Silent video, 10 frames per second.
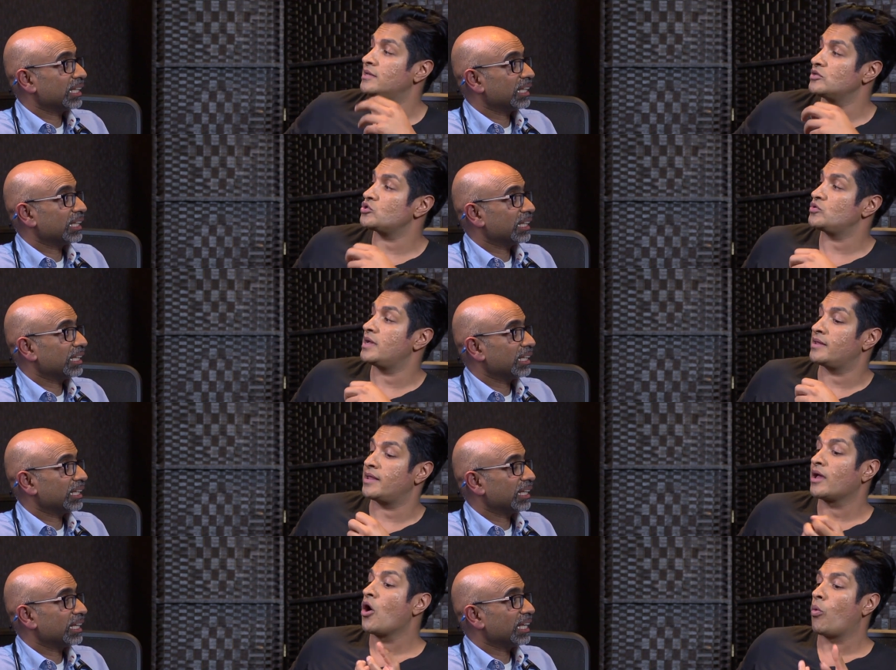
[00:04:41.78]
Speaker 1: industry, and
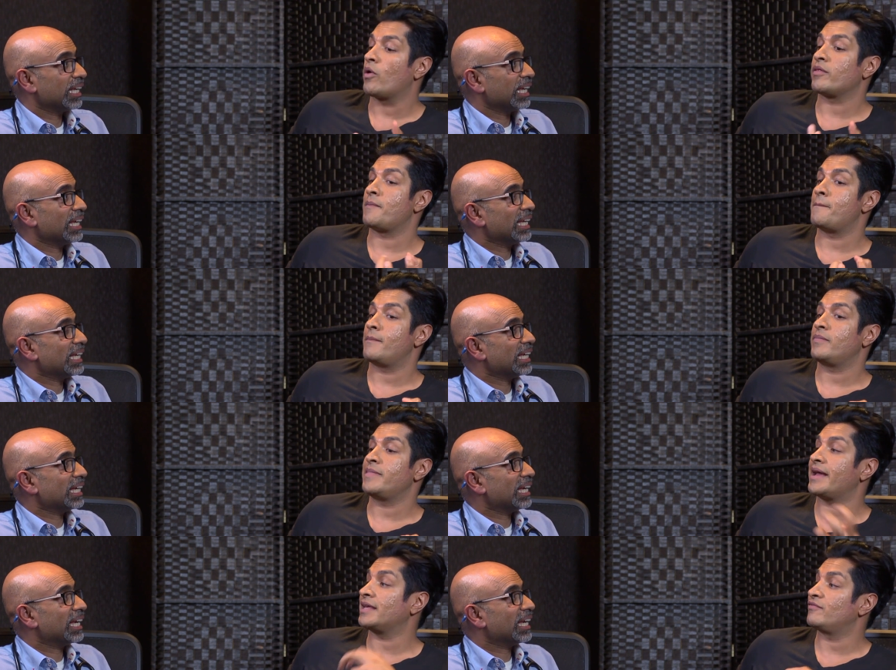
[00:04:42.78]
like, what are the
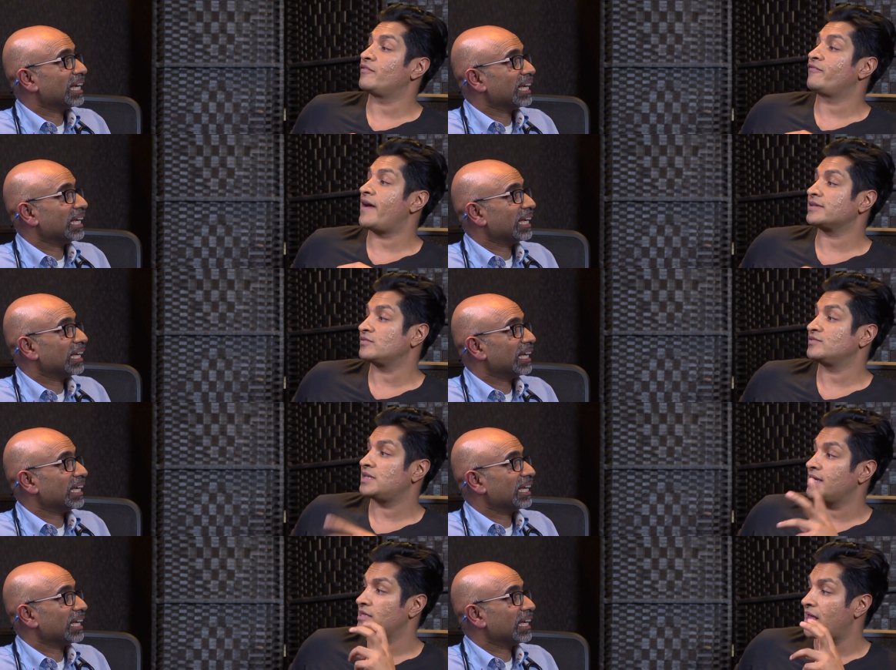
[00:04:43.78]
negative effects of
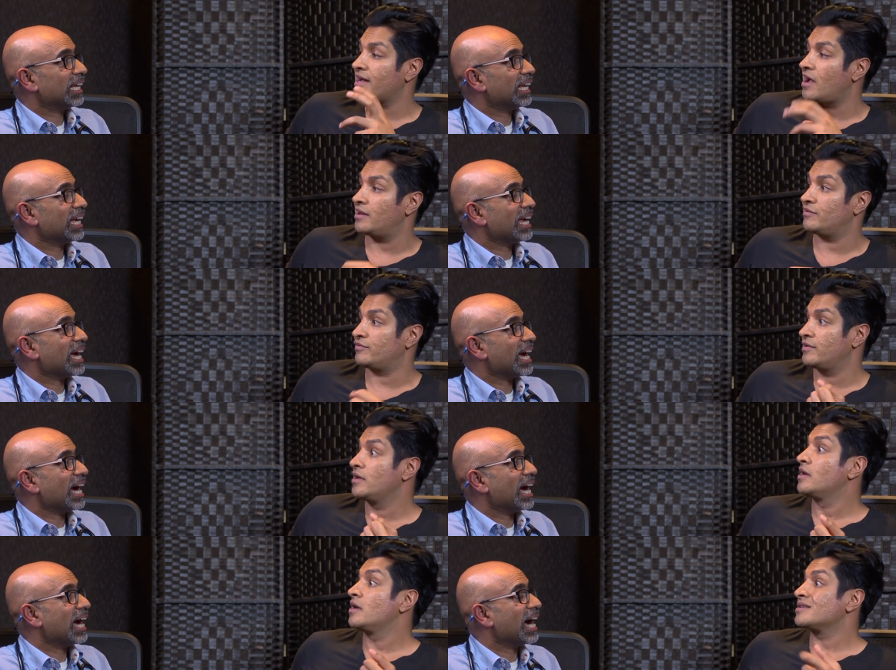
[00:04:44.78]
taking that kind of
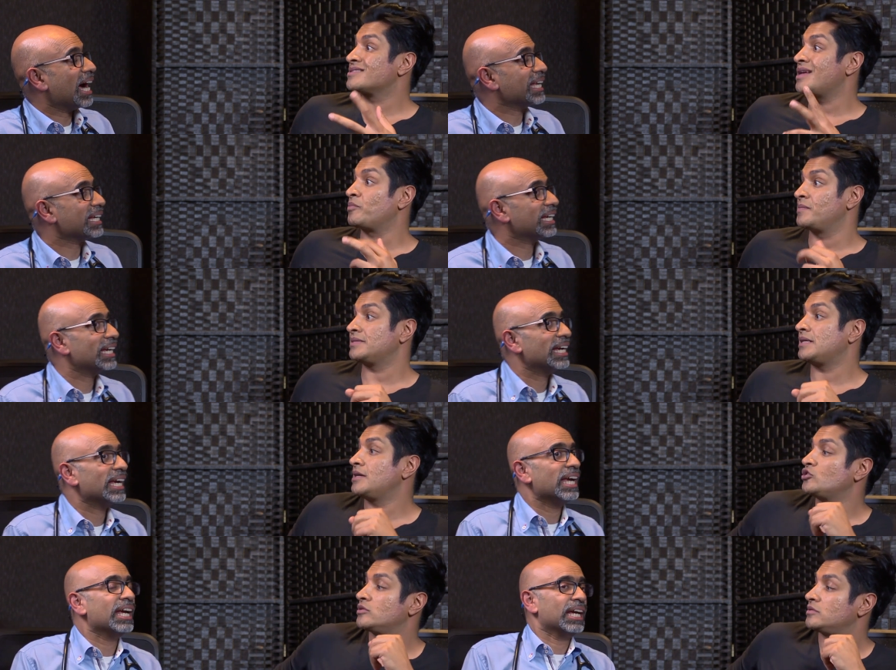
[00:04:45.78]

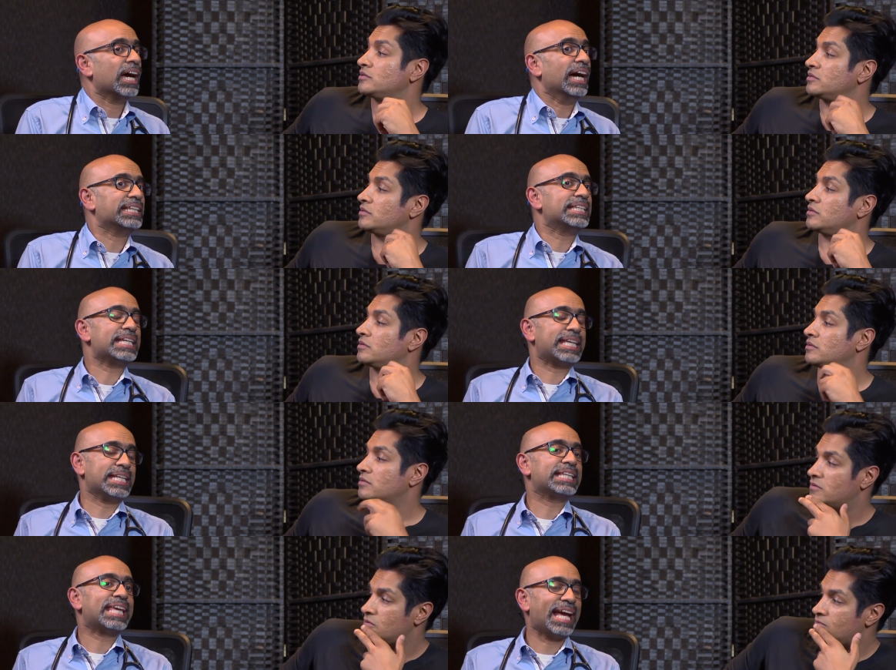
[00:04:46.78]
supplementation?
Speaker 2: I, I think
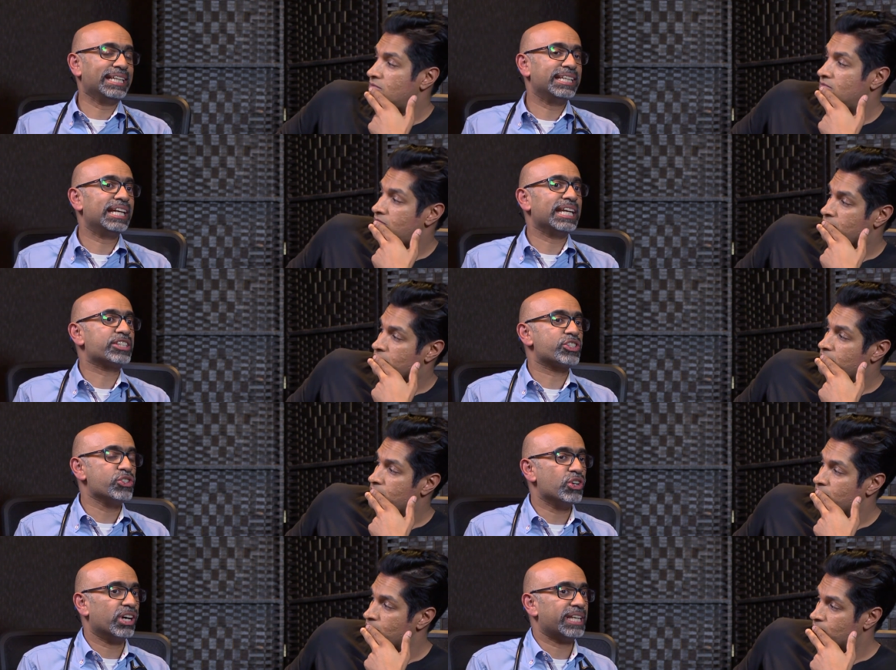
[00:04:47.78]
in Canada, it's
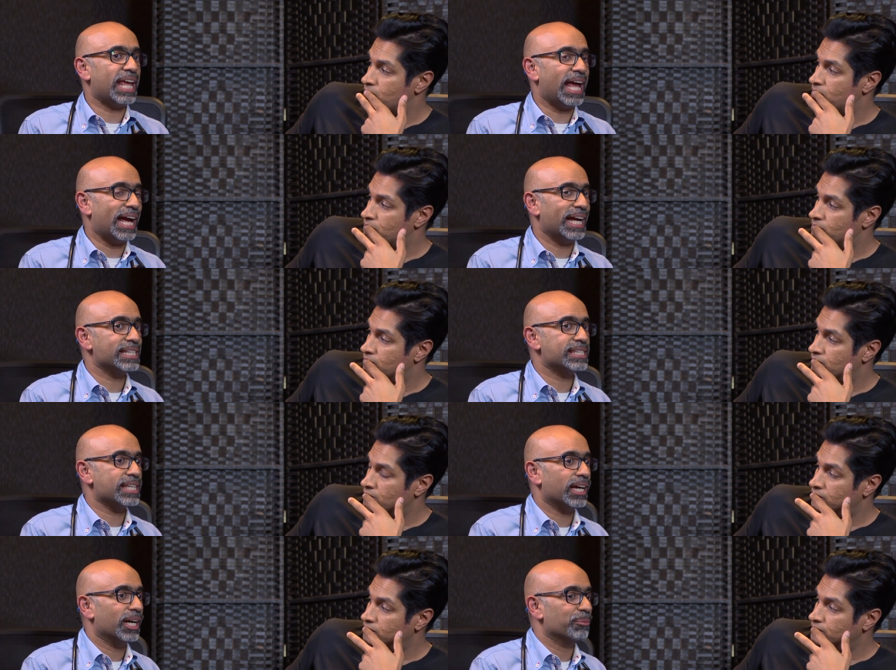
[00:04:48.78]
not
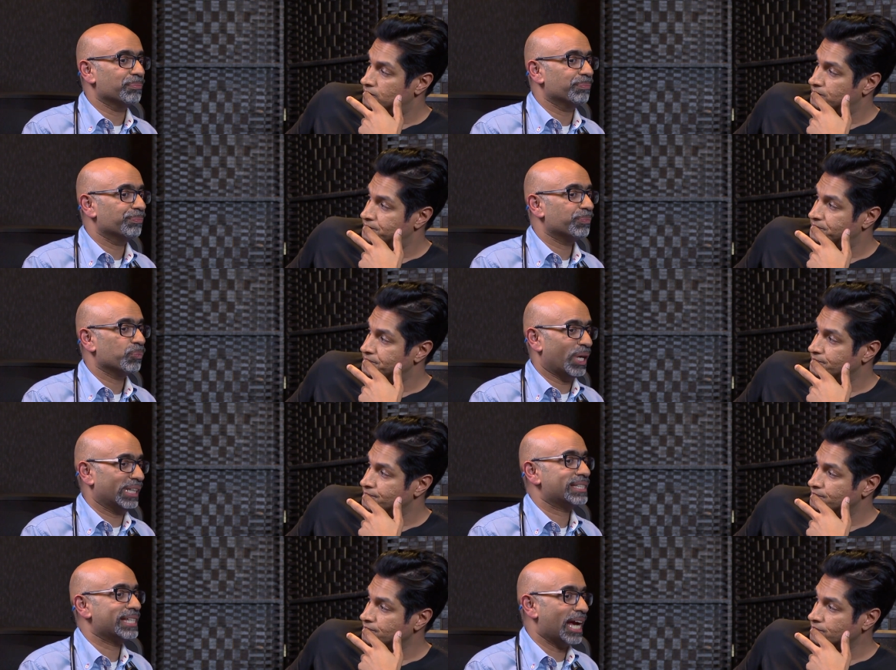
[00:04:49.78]
as um,
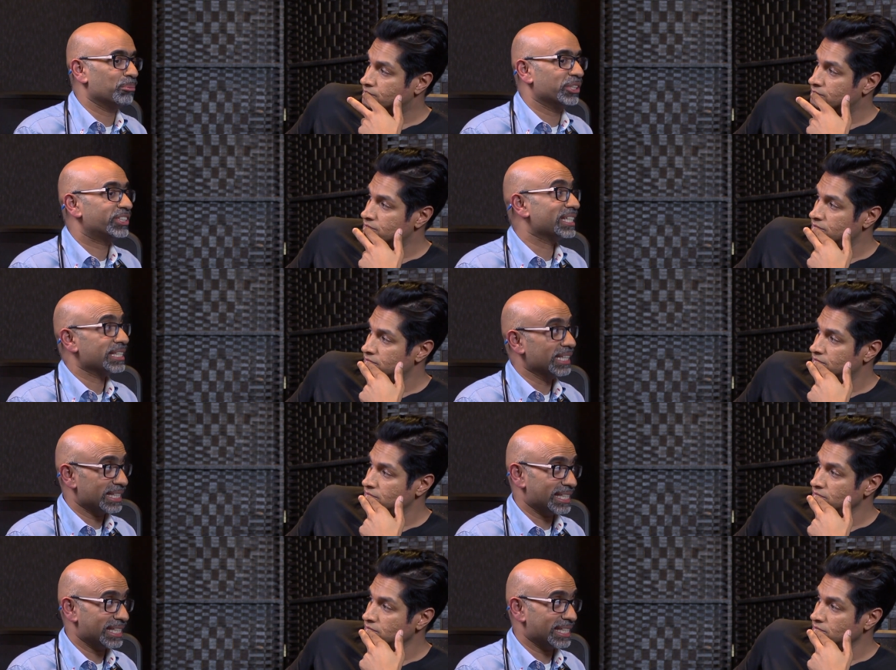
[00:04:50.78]
well established as in the